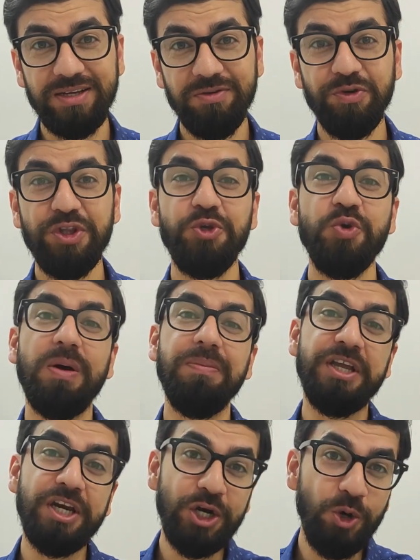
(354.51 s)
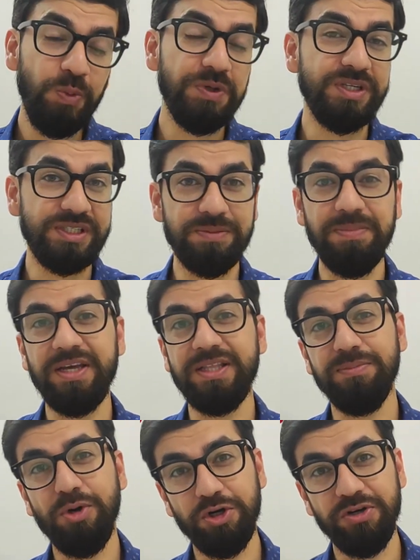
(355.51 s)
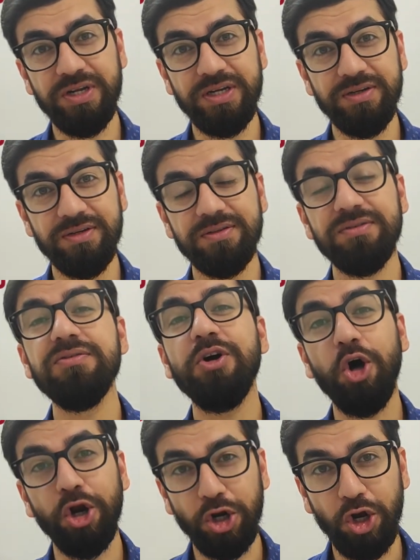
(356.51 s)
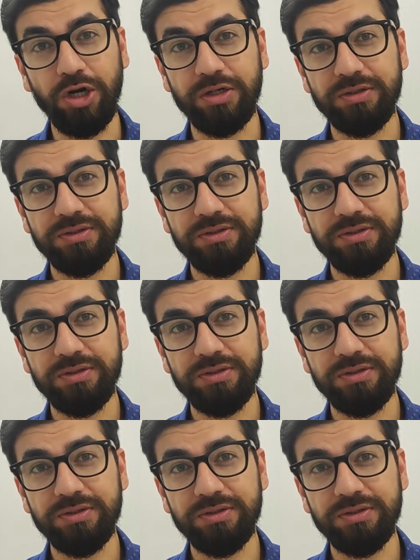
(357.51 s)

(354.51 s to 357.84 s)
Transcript: whether you are being noticed by the moderator or not.